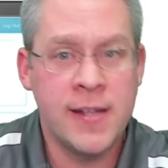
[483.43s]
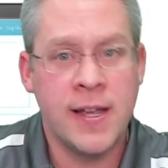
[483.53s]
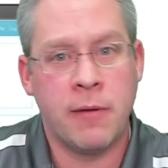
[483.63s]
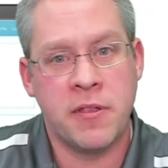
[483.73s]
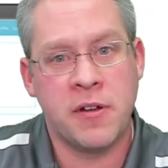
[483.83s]

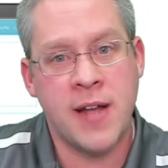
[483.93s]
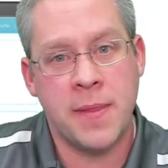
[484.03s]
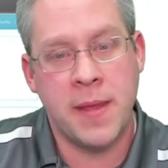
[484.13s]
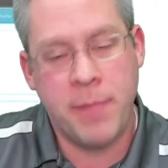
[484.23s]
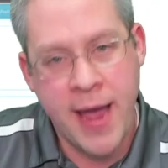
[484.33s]
and whether or not
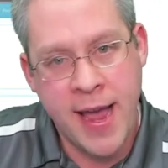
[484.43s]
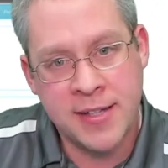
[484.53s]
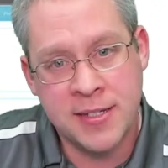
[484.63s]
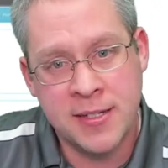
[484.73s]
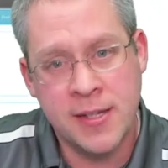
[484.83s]
they
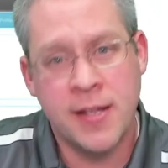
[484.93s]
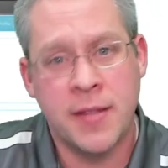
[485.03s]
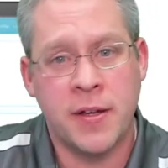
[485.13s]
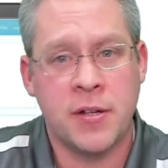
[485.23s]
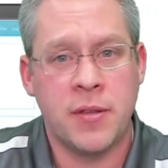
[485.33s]
passed
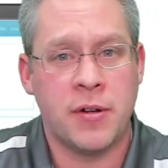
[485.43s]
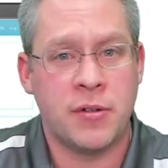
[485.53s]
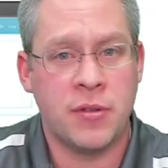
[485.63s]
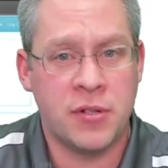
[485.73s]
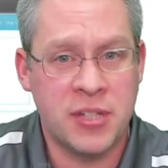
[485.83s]

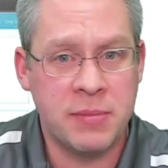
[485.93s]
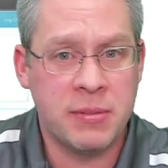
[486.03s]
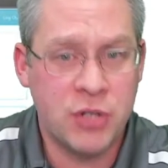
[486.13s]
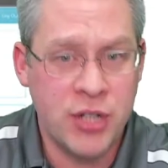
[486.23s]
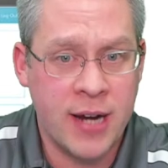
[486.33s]
their
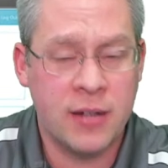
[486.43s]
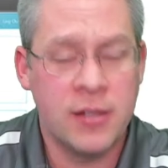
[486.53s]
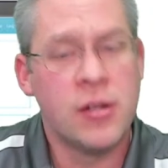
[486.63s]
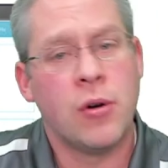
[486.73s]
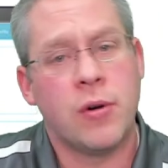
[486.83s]
symptom check
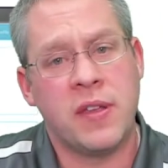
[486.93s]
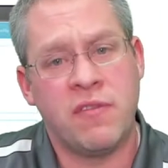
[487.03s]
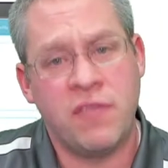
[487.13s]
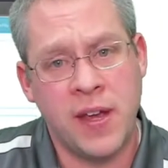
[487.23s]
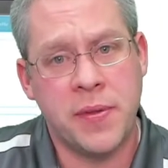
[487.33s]
or they
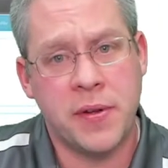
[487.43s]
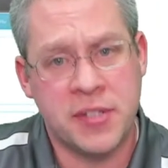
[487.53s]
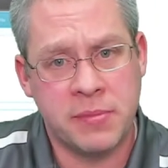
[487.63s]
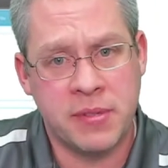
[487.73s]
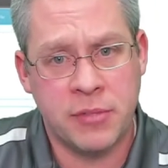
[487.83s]
failed their
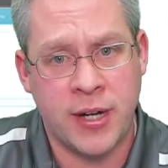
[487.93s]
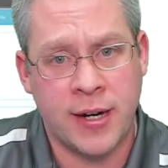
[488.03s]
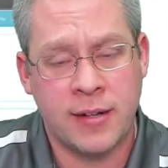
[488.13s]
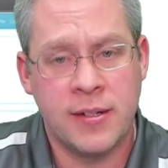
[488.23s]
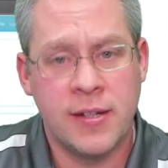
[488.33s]
symptom check.